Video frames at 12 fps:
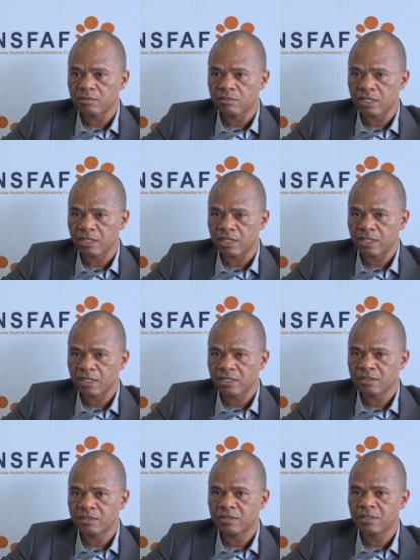
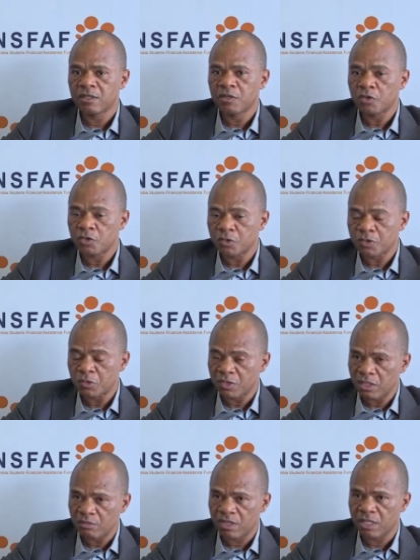debtors or to
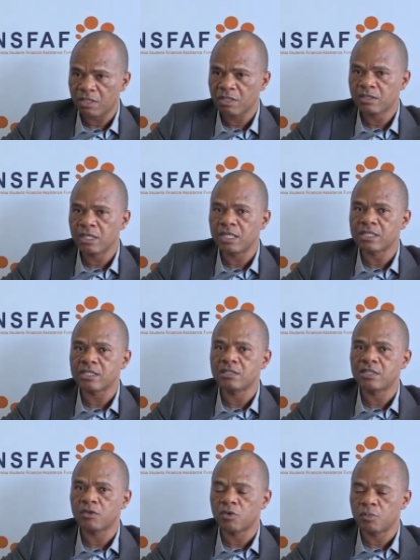students by then until
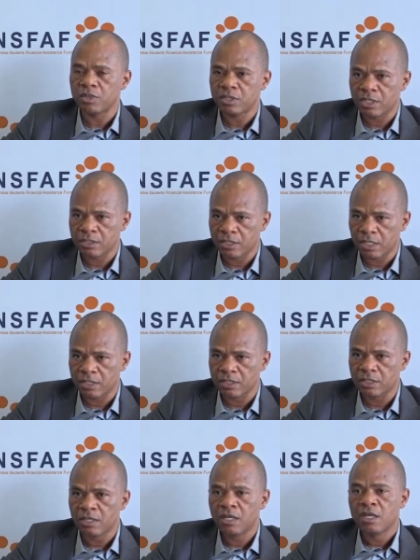they complete their study.
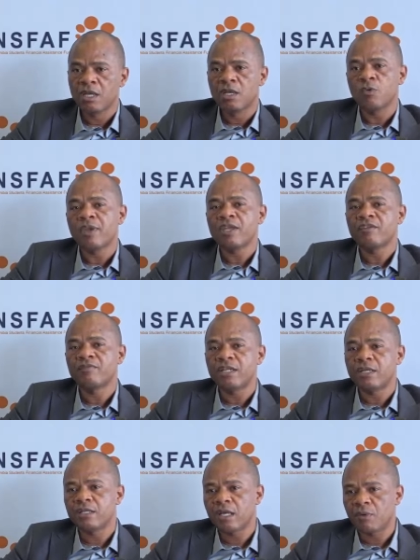We have
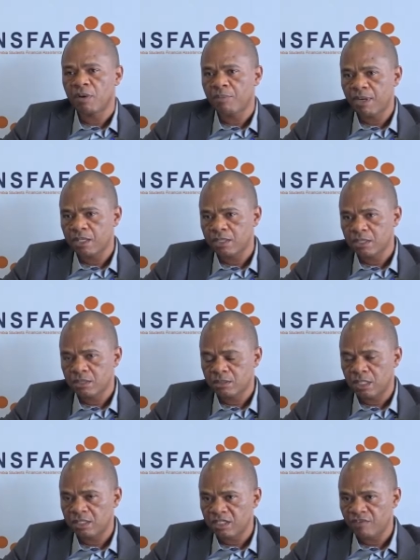done our part
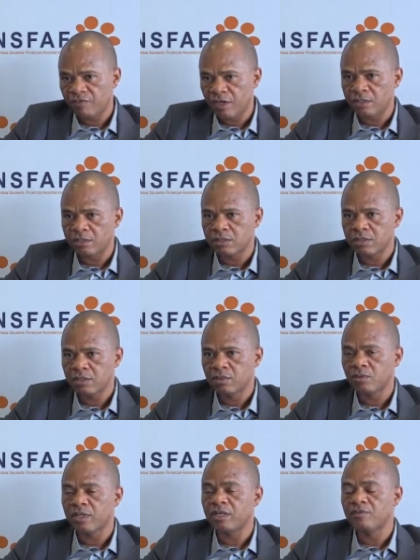as a fund.
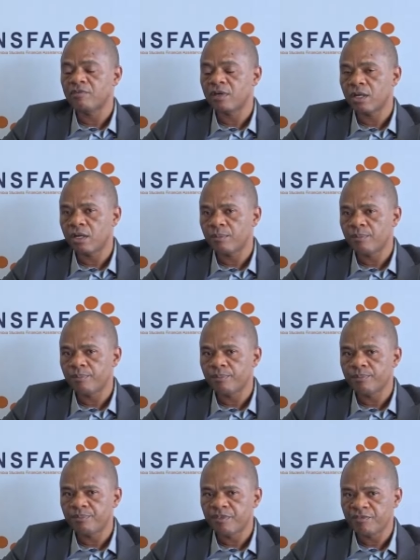We have
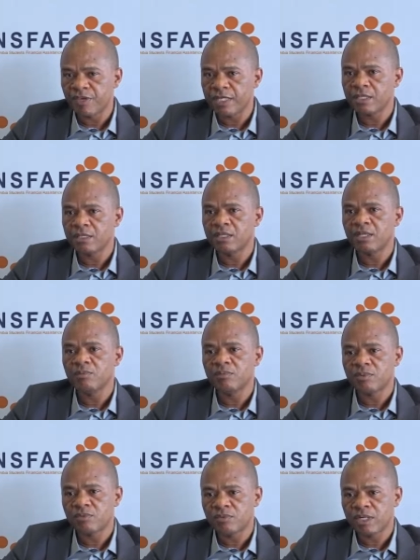funded them,
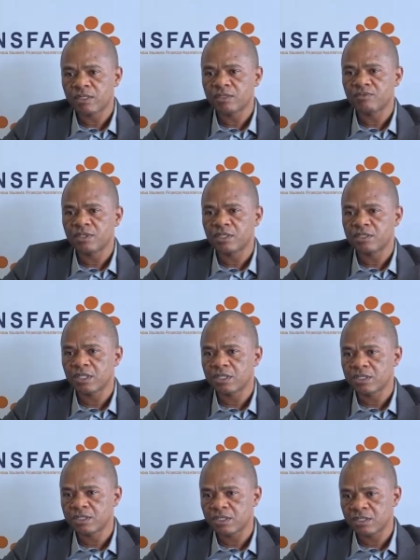provided financial
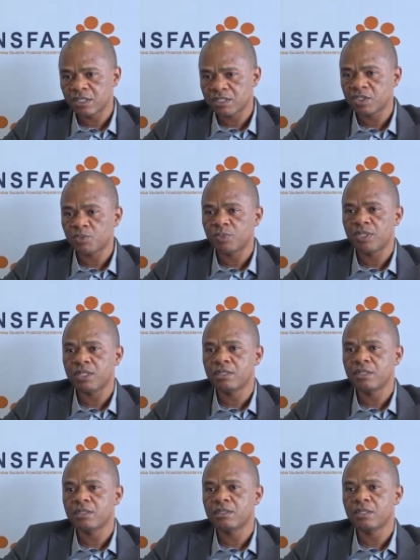assistance as
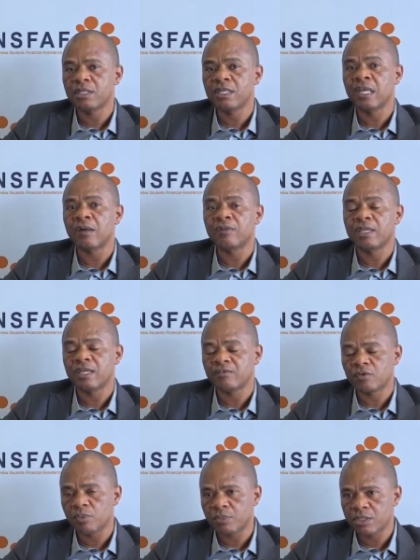stipulated, and now they have
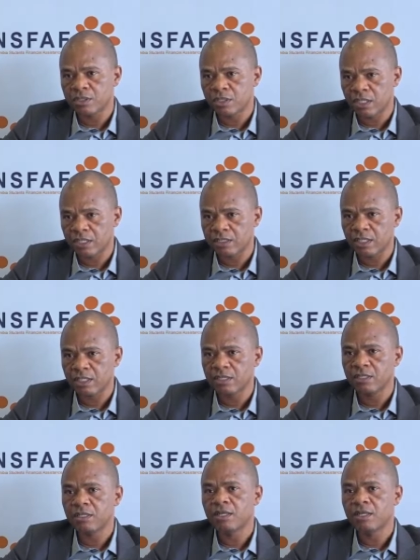completed their study.